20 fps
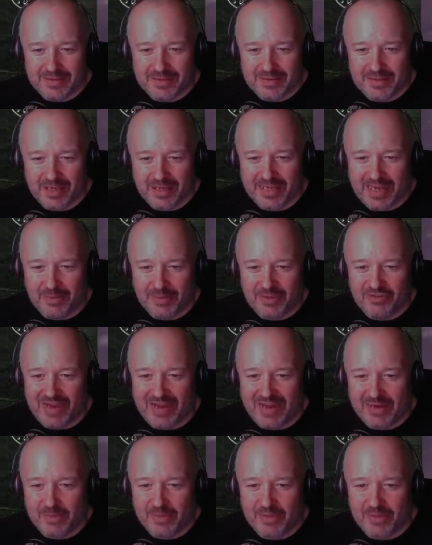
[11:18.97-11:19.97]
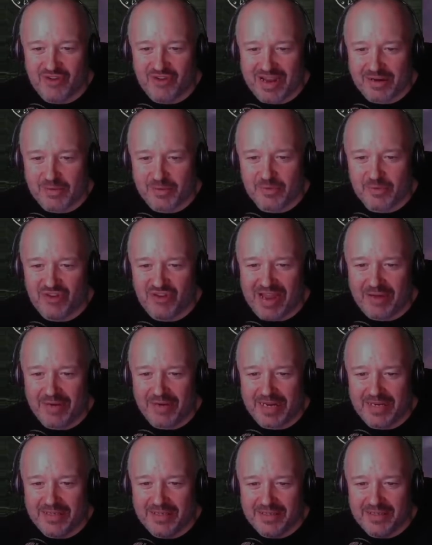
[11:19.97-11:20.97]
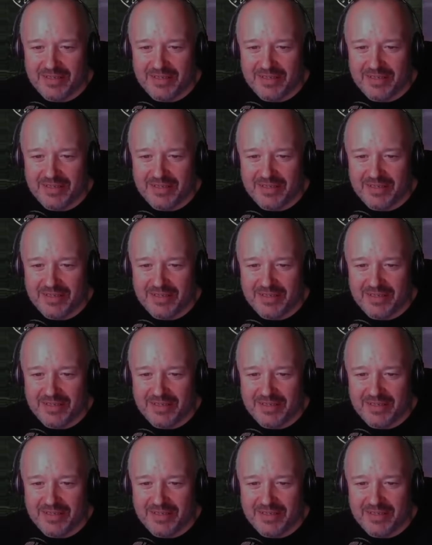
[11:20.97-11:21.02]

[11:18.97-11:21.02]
Okay, we're drowning. We're drowning. We're drowning.